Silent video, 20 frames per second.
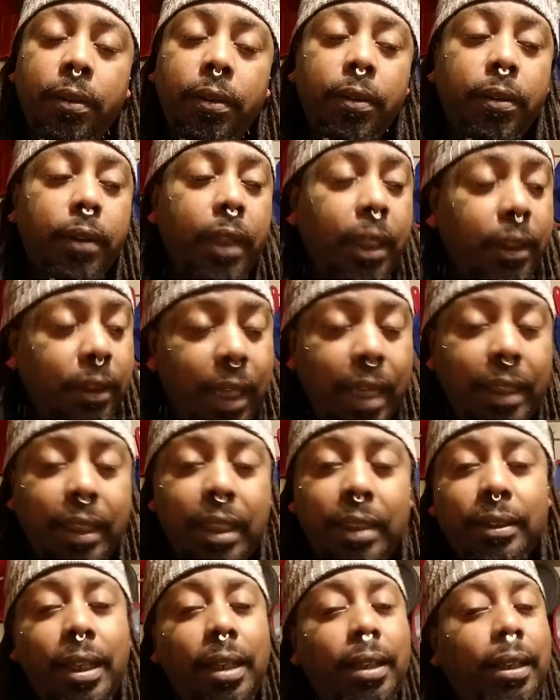That's like they
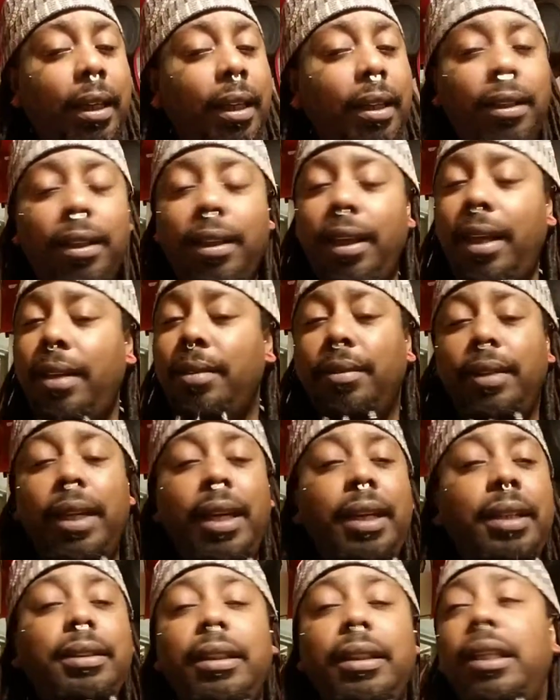say,
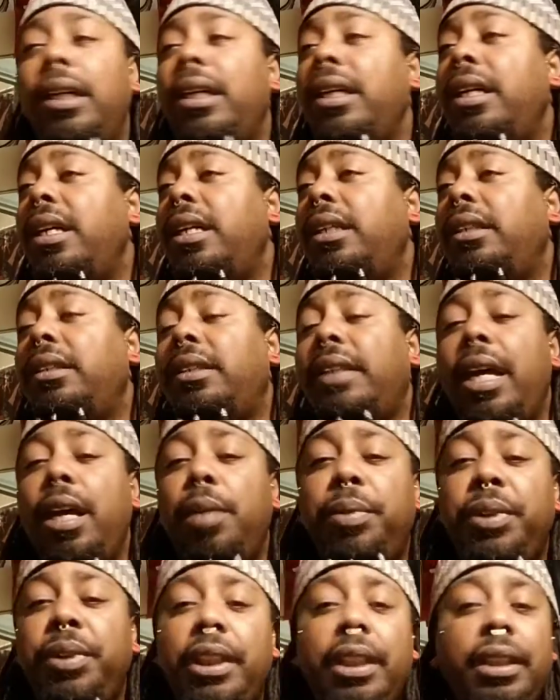niggas love to stay in
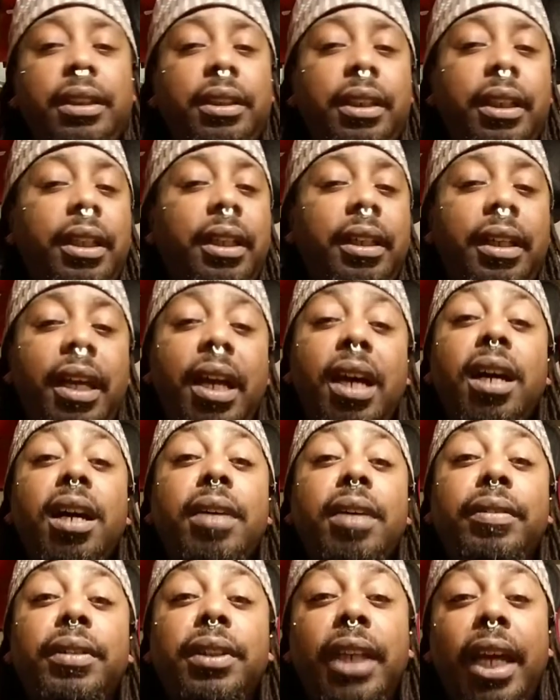position and
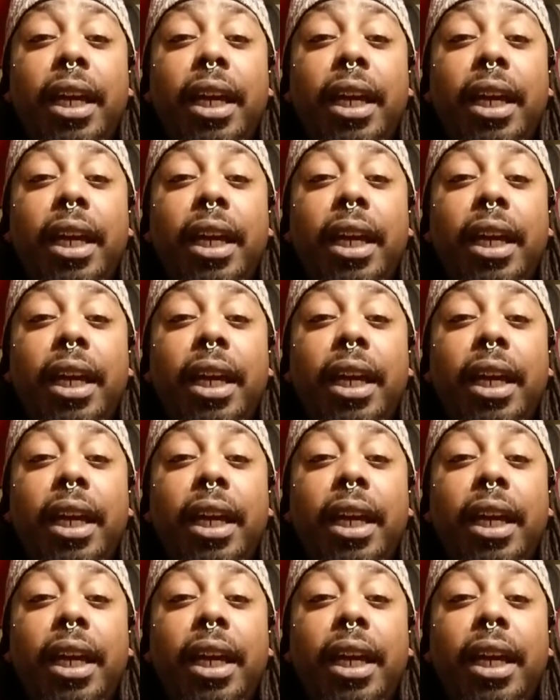never